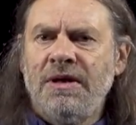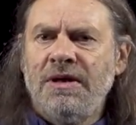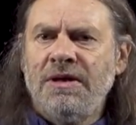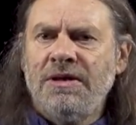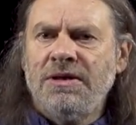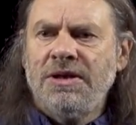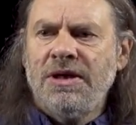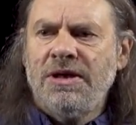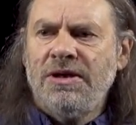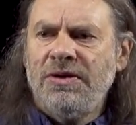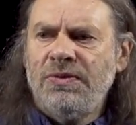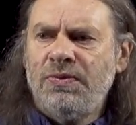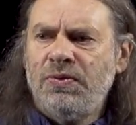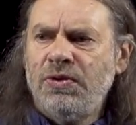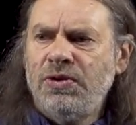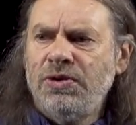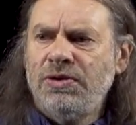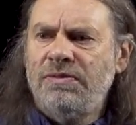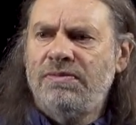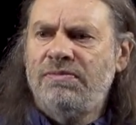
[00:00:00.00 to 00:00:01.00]
So the
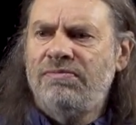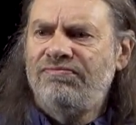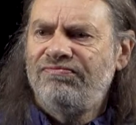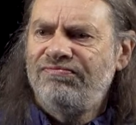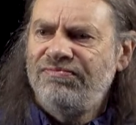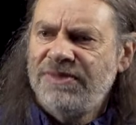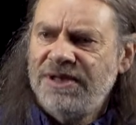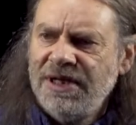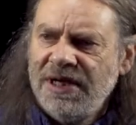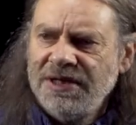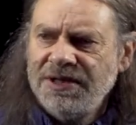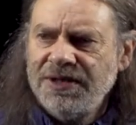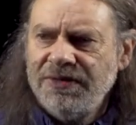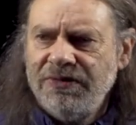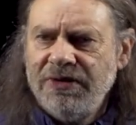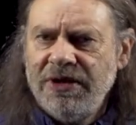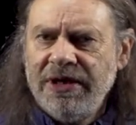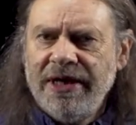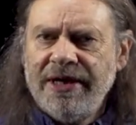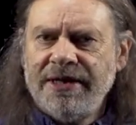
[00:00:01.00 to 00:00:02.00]
wood doesn't
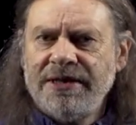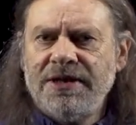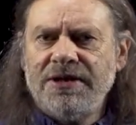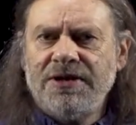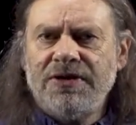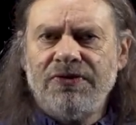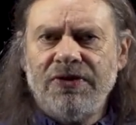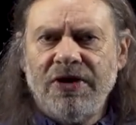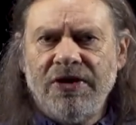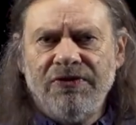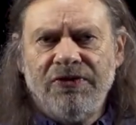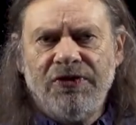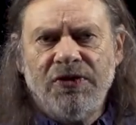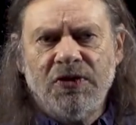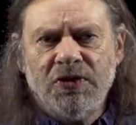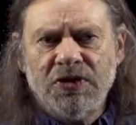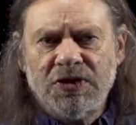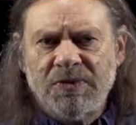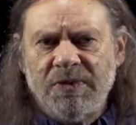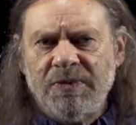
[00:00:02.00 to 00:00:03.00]
really act as a
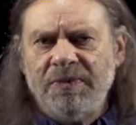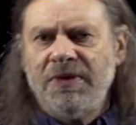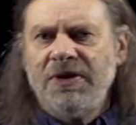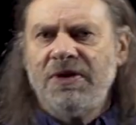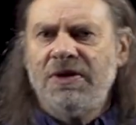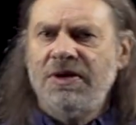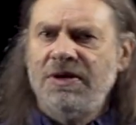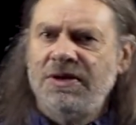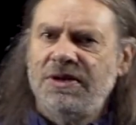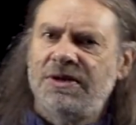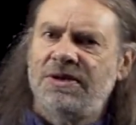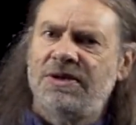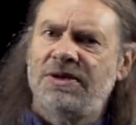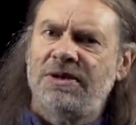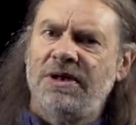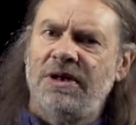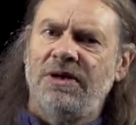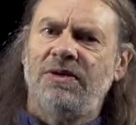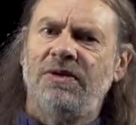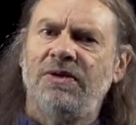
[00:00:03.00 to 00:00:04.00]
reinforcement, because
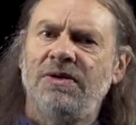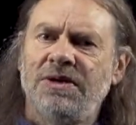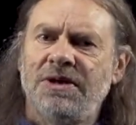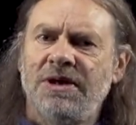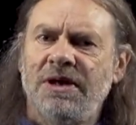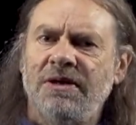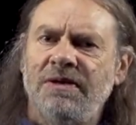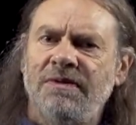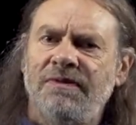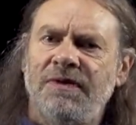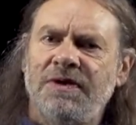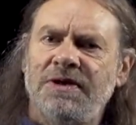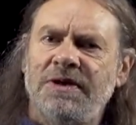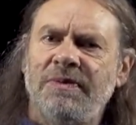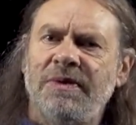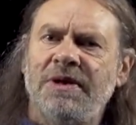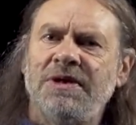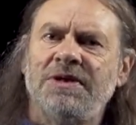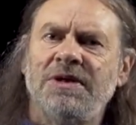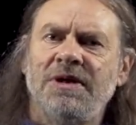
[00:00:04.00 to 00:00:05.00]
in order for
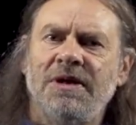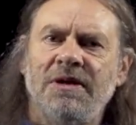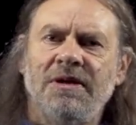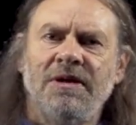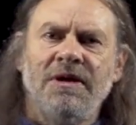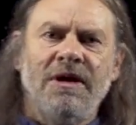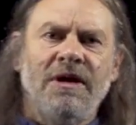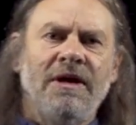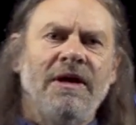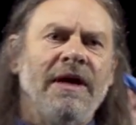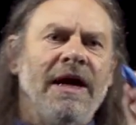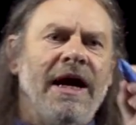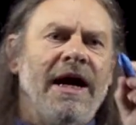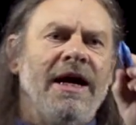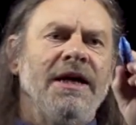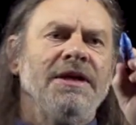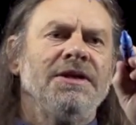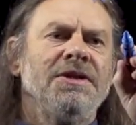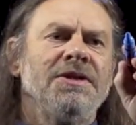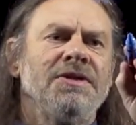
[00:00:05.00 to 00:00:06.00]
something to
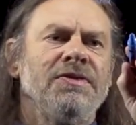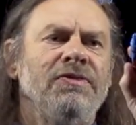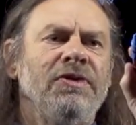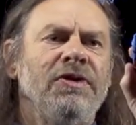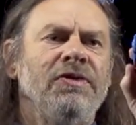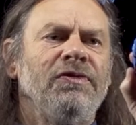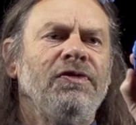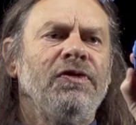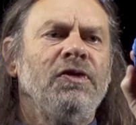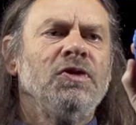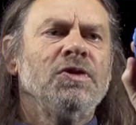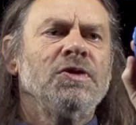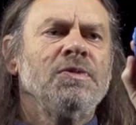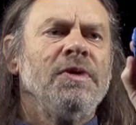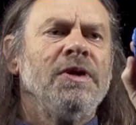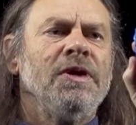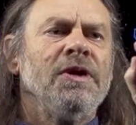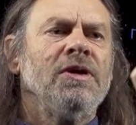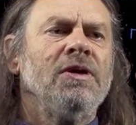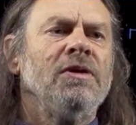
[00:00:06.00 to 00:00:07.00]
act as a
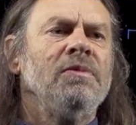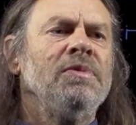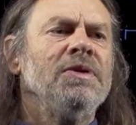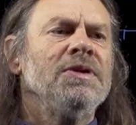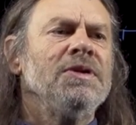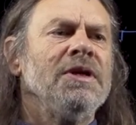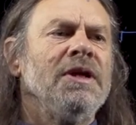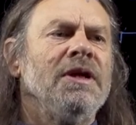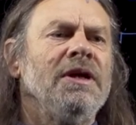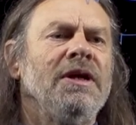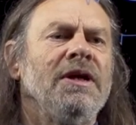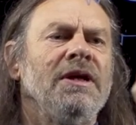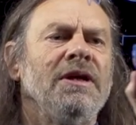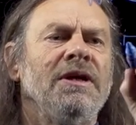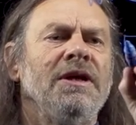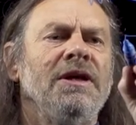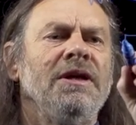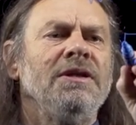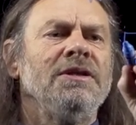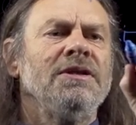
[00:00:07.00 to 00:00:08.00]
reinforcement in a composite, it
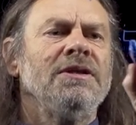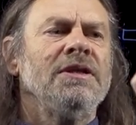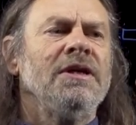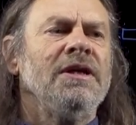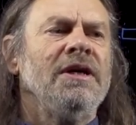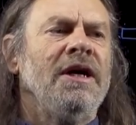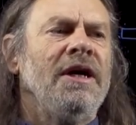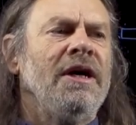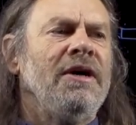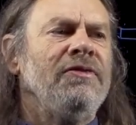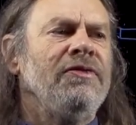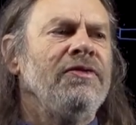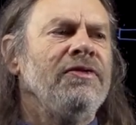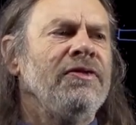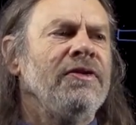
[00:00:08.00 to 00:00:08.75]
needs to have